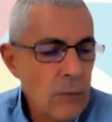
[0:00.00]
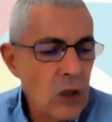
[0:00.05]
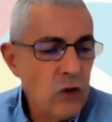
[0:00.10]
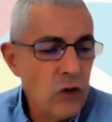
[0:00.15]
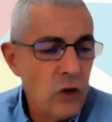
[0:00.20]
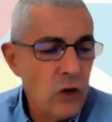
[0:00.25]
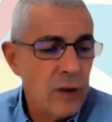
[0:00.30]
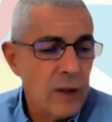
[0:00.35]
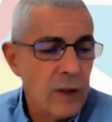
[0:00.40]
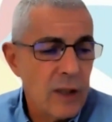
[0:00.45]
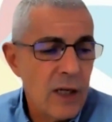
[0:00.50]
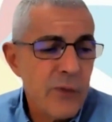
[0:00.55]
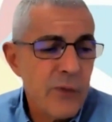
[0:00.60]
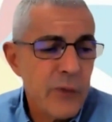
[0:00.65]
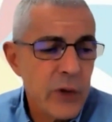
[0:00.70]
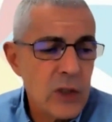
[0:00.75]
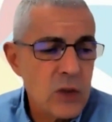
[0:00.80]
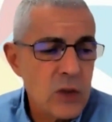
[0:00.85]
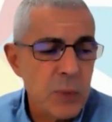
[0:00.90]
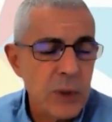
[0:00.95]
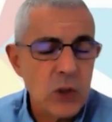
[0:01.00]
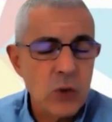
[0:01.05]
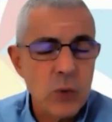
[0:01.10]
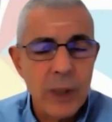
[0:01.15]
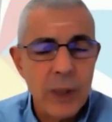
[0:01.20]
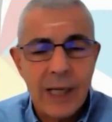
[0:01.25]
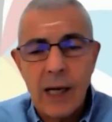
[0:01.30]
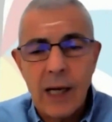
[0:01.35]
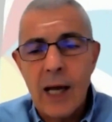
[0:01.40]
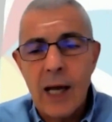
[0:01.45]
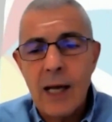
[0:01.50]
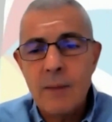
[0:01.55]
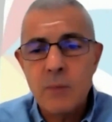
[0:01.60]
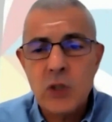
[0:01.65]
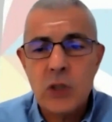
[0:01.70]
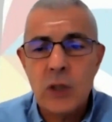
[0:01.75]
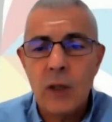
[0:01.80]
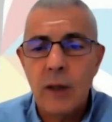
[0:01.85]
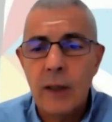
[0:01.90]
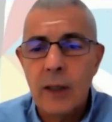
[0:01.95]
So the difference between
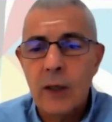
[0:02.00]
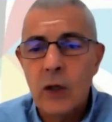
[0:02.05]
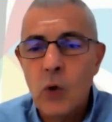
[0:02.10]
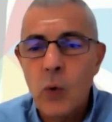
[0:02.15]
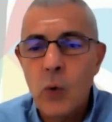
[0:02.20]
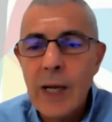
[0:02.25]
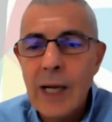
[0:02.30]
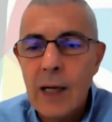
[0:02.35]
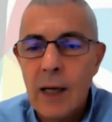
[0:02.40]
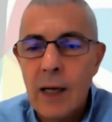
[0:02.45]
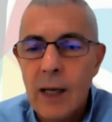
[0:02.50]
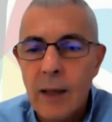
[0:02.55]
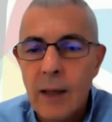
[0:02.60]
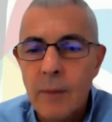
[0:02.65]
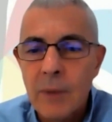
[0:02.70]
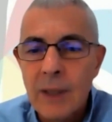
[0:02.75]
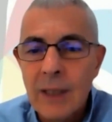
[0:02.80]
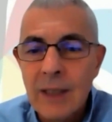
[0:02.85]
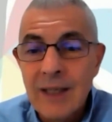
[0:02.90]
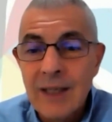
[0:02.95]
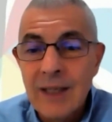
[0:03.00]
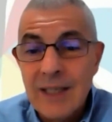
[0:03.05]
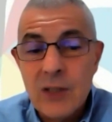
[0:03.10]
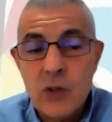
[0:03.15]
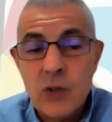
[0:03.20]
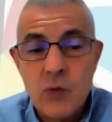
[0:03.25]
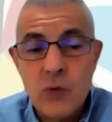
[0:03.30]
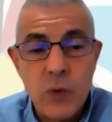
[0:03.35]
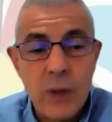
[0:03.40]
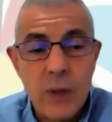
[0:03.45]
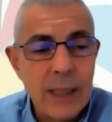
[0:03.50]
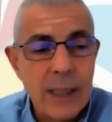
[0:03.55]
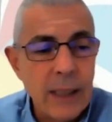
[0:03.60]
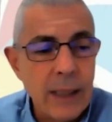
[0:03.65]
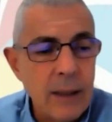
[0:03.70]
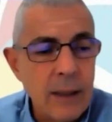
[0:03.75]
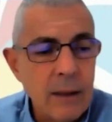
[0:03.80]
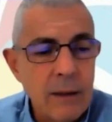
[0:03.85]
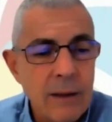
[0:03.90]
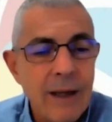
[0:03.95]
limestone and quicklime is
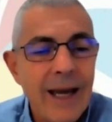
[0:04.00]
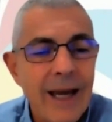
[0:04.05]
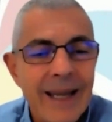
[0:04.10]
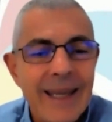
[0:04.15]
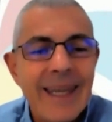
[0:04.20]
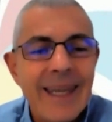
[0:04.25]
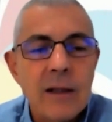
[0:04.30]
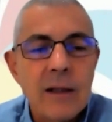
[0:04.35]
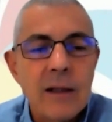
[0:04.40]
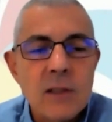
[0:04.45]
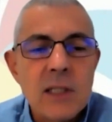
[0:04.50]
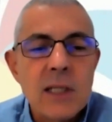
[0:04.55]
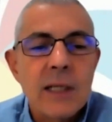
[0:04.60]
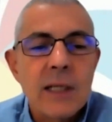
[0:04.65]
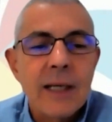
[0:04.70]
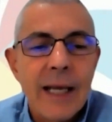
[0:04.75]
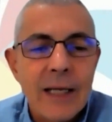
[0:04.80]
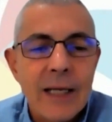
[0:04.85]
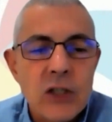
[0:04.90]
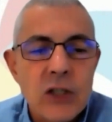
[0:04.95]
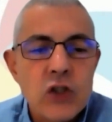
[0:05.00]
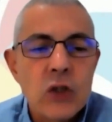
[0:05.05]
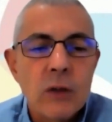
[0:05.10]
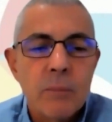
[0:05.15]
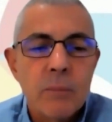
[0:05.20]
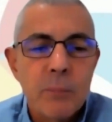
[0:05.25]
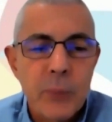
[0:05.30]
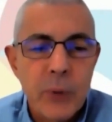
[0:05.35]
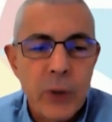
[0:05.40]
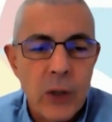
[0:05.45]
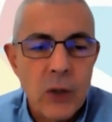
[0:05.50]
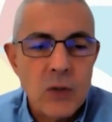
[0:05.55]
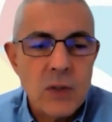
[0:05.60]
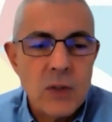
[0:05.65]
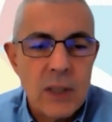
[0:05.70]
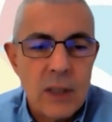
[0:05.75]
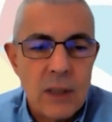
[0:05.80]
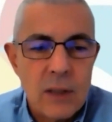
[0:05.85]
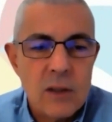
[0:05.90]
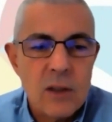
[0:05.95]
really a calcination
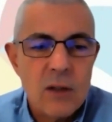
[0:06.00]
process.